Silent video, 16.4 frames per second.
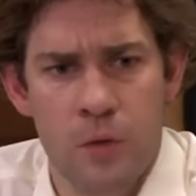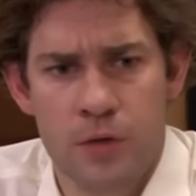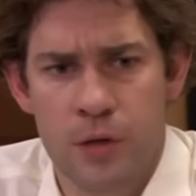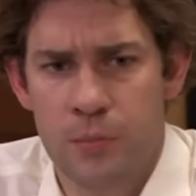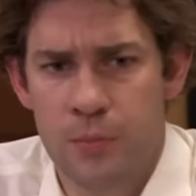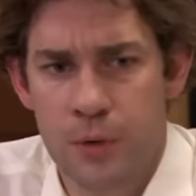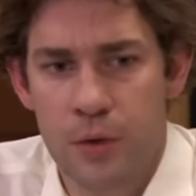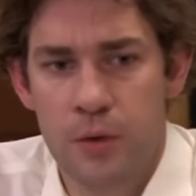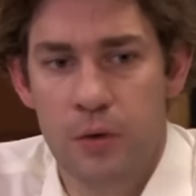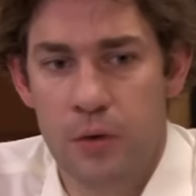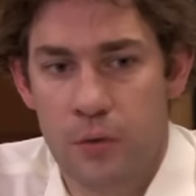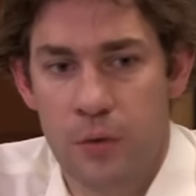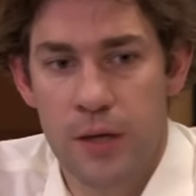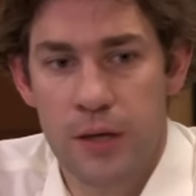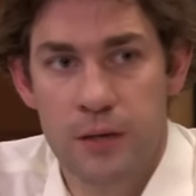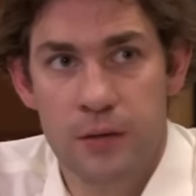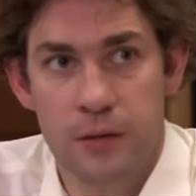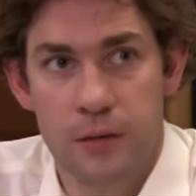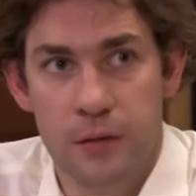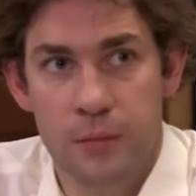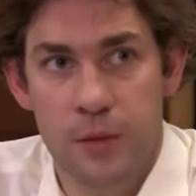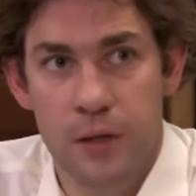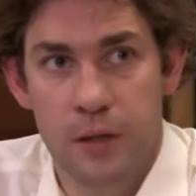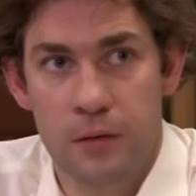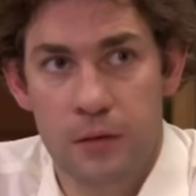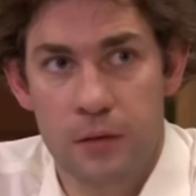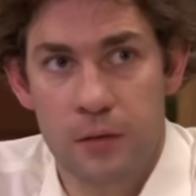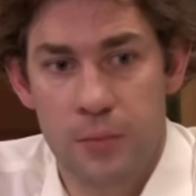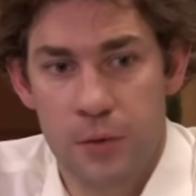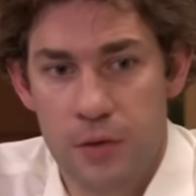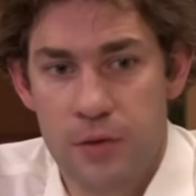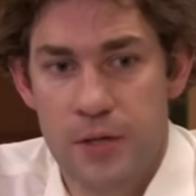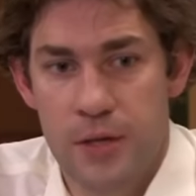What's a computer, Dwight? I mean,
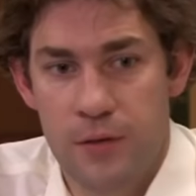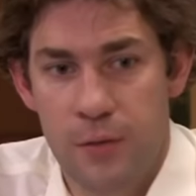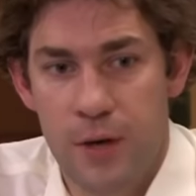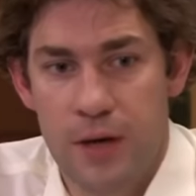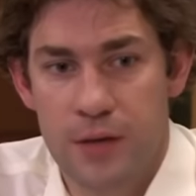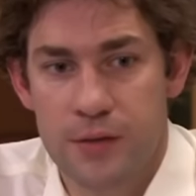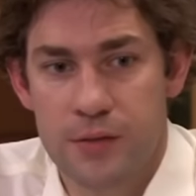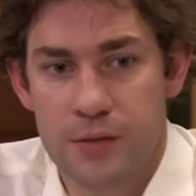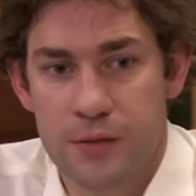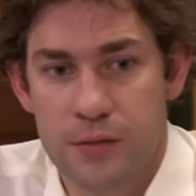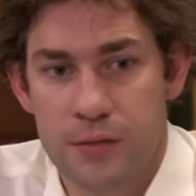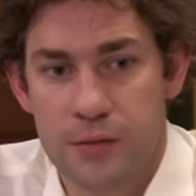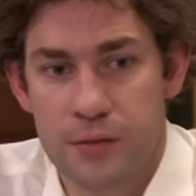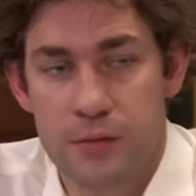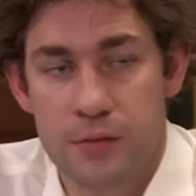computers have wires.